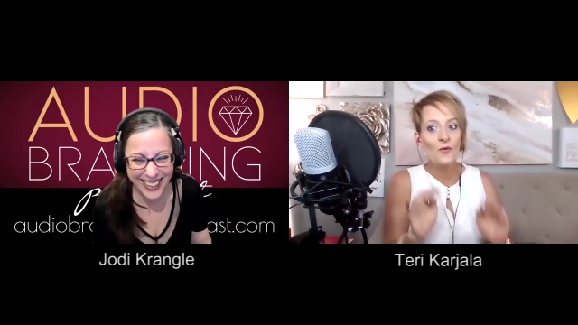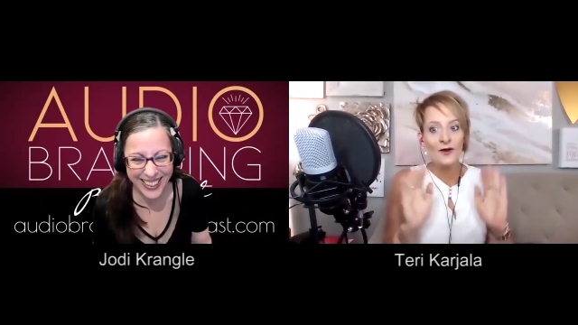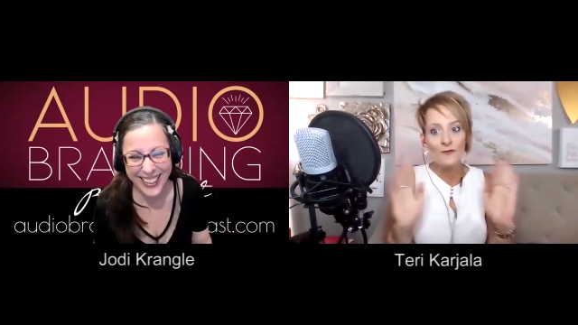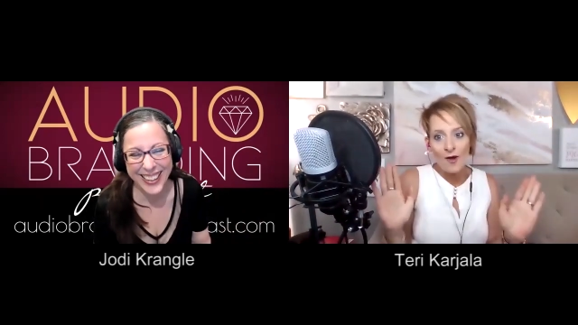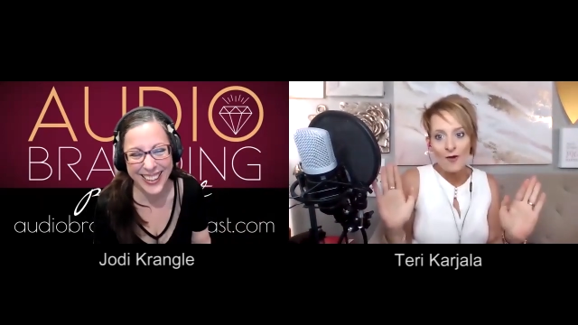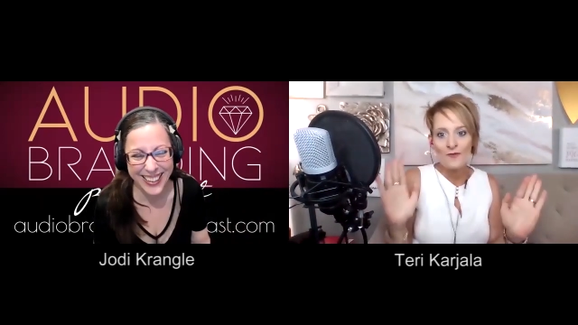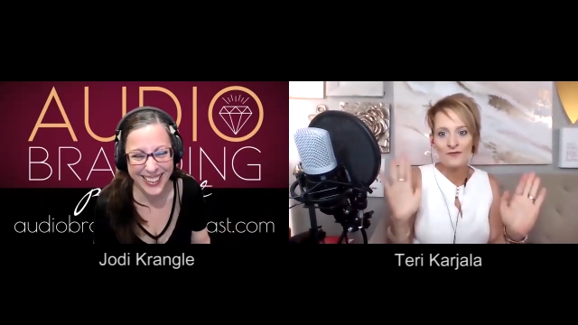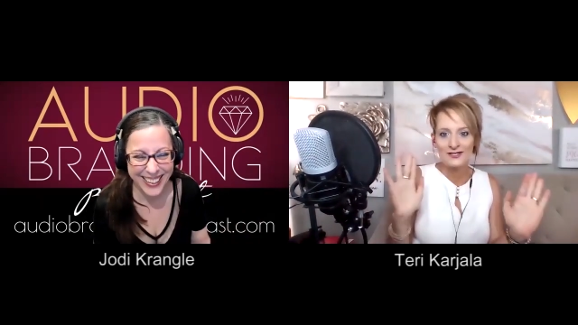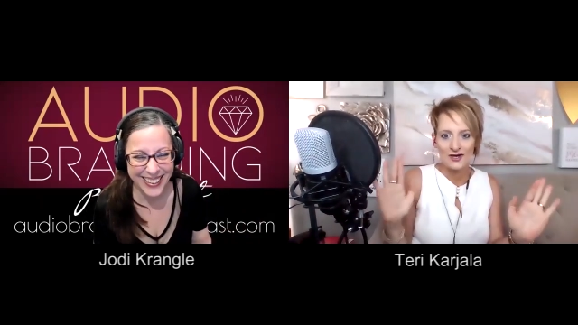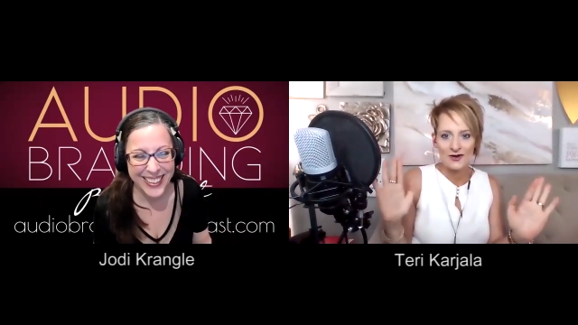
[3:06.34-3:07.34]
Speaker 1: we won't
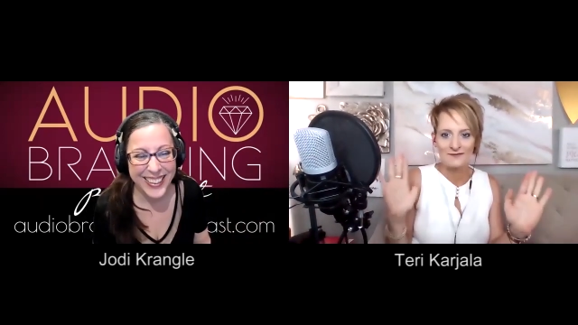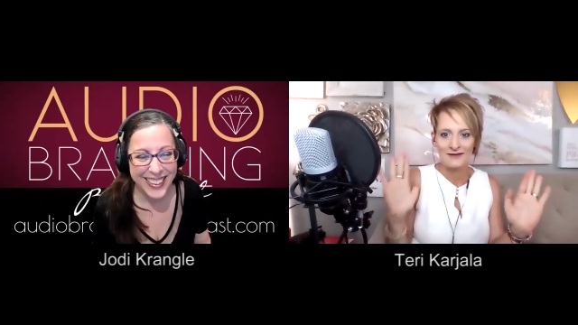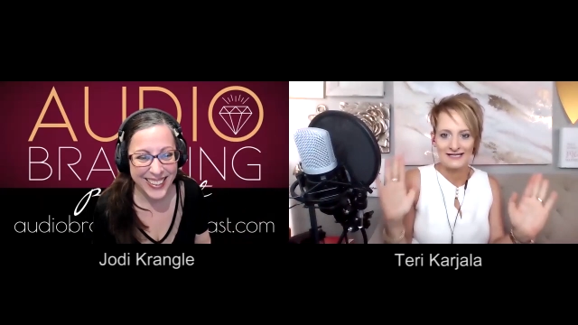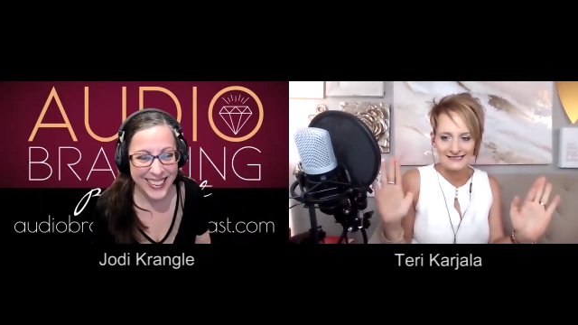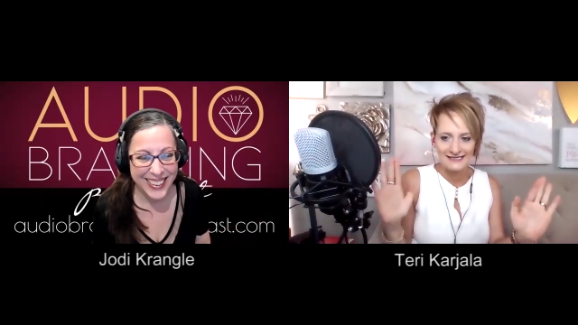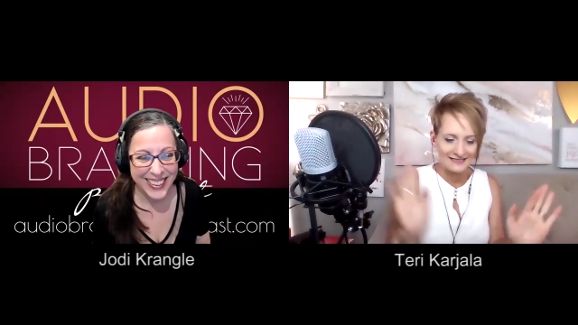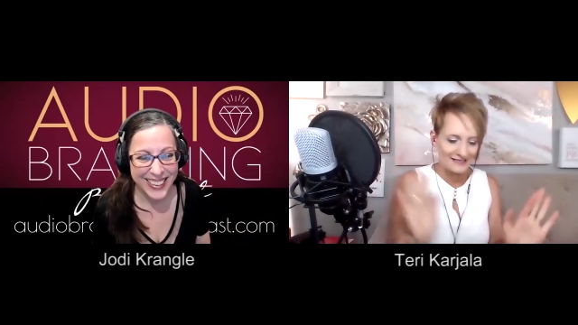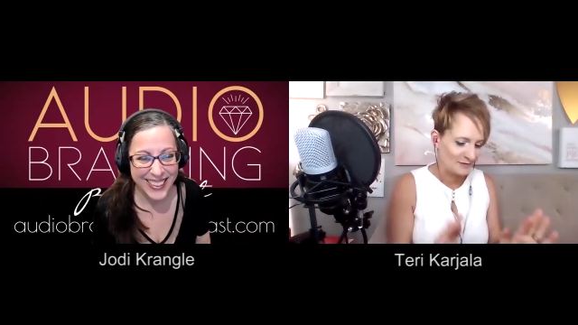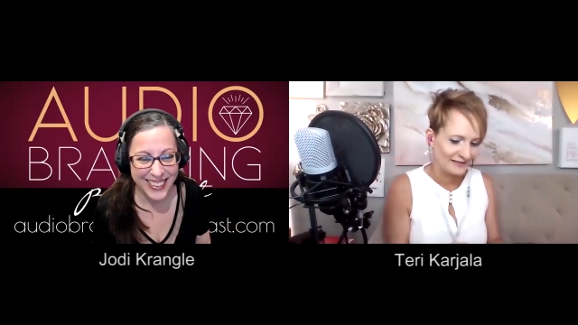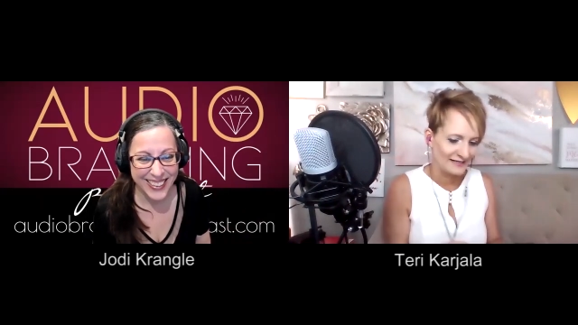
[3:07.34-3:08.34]
be showing my
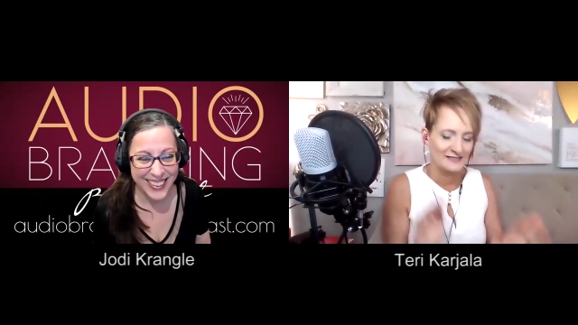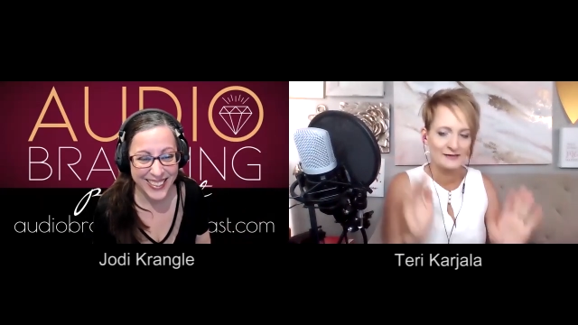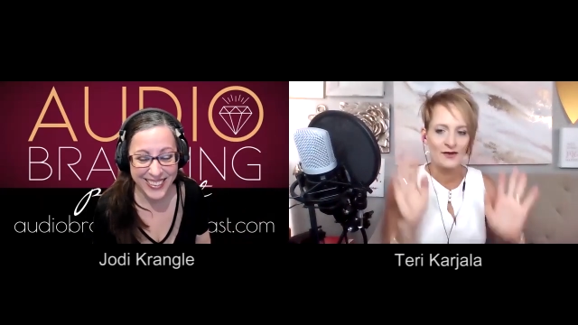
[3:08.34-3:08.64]
singing abilities